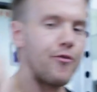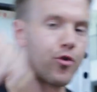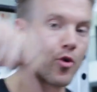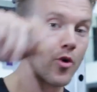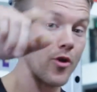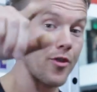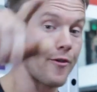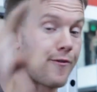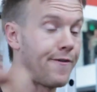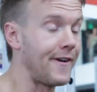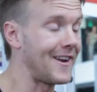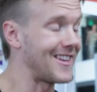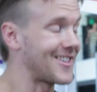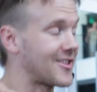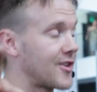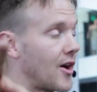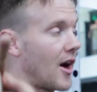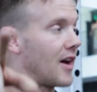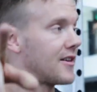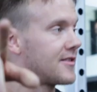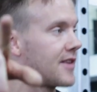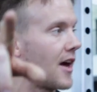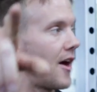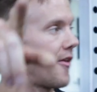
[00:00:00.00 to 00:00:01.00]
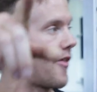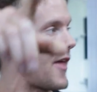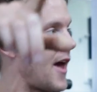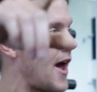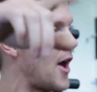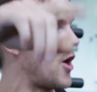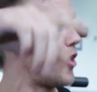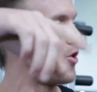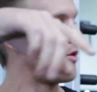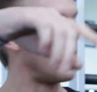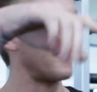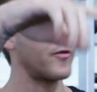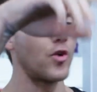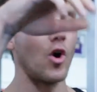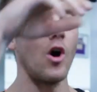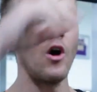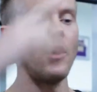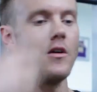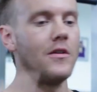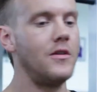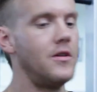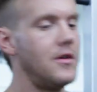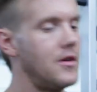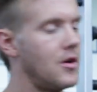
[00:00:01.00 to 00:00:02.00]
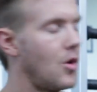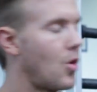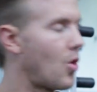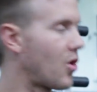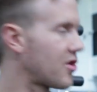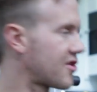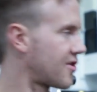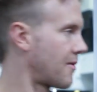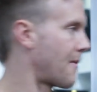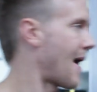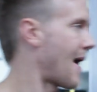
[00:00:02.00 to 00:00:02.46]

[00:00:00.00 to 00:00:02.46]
for all of the fitness guys out there who have got awesome